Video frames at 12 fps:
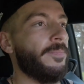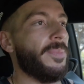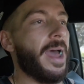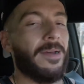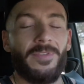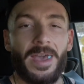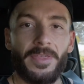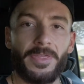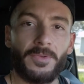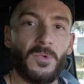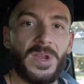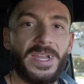have
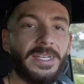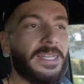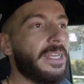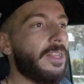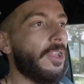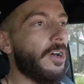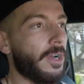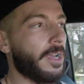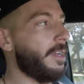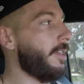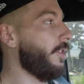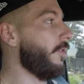that 3D
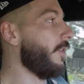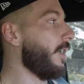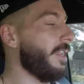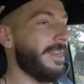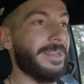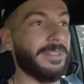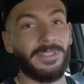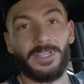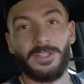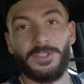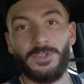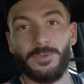look, you're going to need to
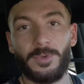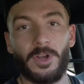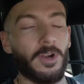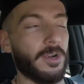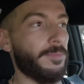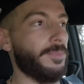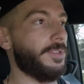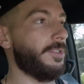consume carbs.